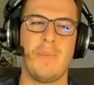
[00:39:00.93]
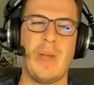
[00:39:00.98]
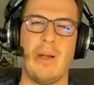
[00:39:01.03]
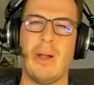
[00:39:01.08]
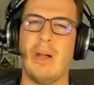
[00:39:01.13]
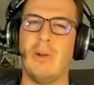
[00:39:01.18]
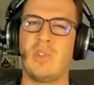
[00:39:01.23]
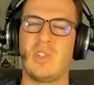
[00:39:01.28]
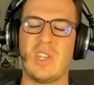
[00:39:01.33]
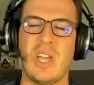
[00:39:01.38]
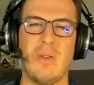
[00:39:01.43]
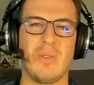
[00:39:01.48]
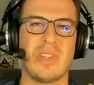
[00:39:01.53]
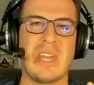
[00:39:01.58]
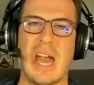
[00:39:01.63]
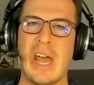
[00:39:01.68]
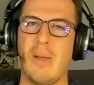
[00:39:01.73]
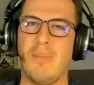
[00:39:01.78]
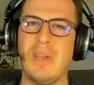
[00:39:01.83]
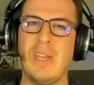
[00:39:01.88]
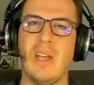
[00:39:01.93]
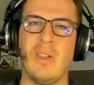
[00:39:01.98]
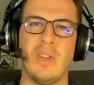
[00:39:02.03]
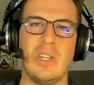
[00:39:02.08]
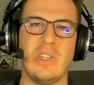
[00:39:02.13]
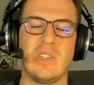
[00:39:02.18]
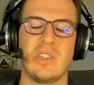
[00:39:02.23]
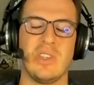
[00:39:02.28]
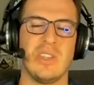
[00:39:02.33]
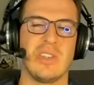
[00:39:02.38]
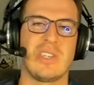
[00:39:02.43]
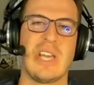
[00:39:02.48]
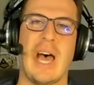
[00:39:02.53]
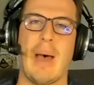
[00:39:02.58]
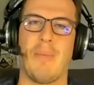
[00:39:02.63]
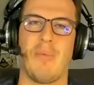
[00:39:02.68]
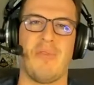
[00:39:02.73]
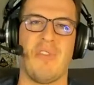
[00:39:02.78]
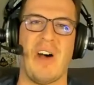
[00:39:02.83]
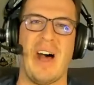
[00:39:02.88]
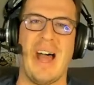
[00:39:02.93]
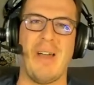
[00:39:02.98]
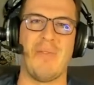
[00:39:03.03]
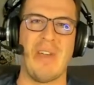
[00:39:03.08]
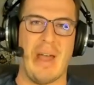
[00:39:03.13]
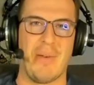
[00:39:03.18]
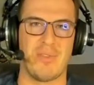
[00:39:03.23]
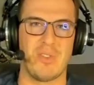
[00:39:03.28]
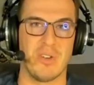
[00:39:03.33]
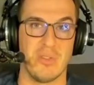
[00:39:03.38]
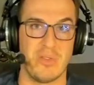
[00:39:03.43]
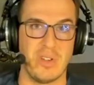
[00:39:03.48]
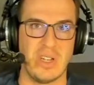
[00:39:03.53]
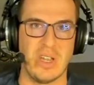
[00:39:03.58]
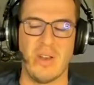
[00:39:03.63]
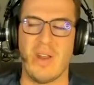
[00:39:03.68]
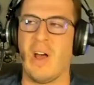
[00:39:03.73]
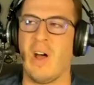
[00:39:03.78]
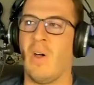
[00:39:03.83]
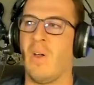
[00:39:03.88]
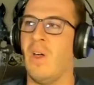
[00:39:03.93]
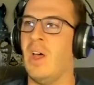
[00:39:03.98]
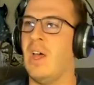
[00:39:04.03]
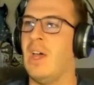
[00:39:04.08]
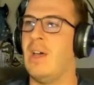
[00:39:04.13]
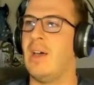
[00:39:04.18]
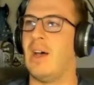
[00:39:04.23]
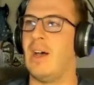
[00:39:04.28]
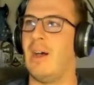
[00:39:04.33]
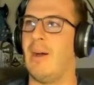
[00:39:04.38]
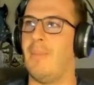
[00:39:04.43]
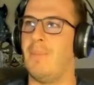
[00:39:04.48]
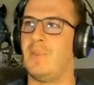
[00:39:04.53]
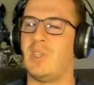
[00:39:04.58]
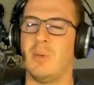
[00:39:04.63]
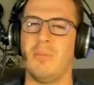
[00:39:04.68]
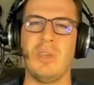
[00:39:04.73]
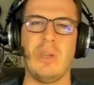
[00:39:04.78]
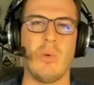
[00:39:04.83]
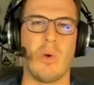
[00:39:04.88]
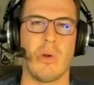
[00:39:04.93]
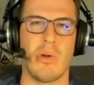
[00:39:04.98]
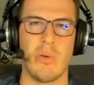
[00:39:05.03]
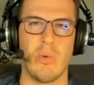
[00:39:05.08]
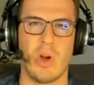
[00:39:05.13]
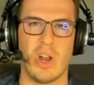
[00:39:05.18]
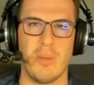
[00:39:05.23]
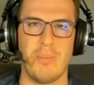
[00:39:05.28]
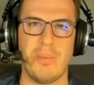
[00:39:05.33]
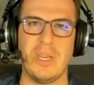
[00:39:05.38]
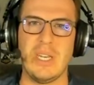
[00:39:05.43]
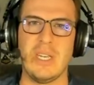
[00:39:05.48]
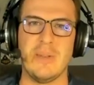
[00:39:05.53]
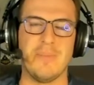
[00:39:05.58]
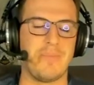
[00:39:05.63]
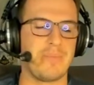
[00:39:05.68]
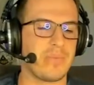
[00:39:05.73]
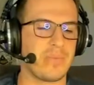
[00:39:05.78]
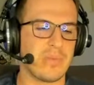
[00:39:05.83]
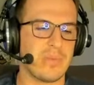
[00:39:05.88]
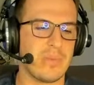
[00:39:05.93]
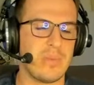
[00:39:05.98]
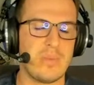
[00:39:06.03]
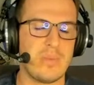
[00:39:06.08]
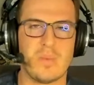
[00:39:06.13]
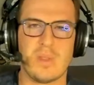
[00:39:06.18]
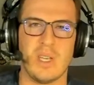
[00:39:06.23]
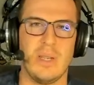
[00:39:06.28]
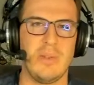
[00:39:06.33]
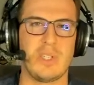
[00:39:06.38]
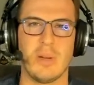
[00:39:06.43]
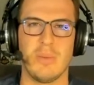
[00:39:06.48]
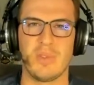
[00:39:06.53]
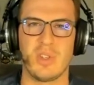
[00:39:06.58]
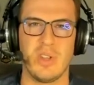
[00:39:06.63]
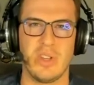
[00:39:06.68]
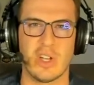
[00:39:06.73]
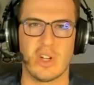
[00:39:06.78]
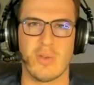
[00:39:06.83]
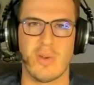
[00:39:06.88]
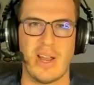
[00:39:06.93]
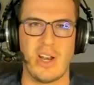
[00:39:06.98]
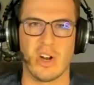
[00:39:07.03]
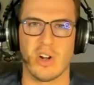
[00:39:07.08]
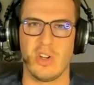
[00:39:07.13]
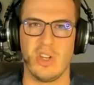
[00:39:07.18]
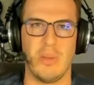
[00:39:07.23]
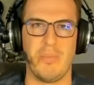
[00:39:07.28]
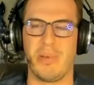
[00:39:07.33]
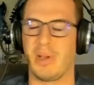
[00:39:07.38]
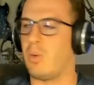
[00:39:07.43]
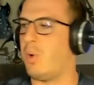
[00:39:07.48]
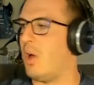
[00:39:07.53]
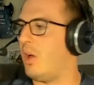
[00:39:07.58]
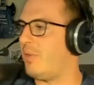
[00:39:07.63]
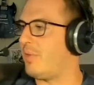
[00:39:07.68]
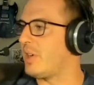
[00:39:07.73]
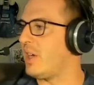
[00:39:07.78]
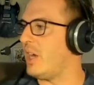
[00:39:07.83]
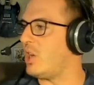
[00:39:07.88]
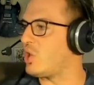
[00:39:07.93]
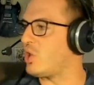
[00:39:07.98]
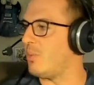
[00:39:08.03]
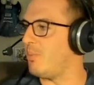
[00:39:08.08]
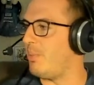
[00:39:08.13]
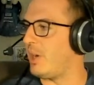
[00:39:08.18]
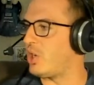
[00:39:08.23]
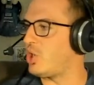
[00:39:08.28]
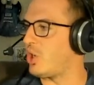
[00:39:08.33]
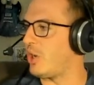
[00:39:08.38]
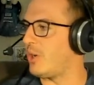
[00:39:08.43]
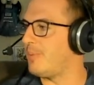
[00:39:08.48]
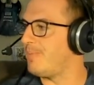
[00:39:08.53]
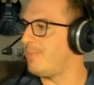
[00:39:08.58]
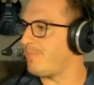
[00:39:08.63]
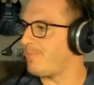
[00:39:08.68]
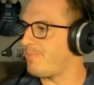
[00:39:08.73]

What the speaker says: I would say we've got to be at least in the top 5 after VNL to be where we want to be in terms of the greater Olympic qualification picture.